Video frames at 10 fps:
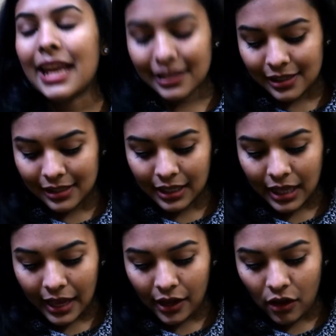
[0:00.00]
accessory
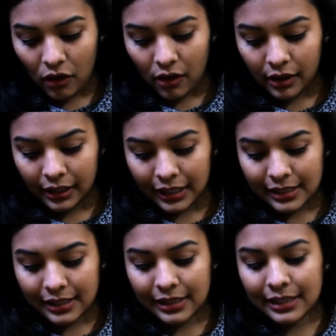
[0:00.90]
I got
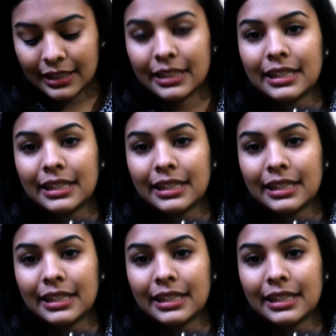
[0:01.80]
is this, the